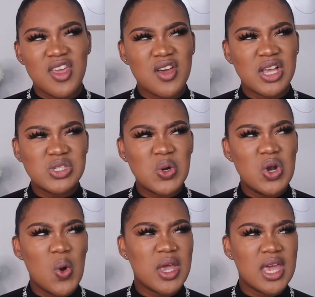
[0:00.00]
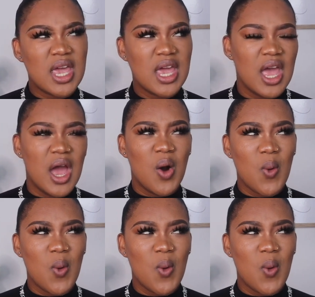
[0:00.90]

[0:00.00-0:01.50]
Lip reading: you are so low-key,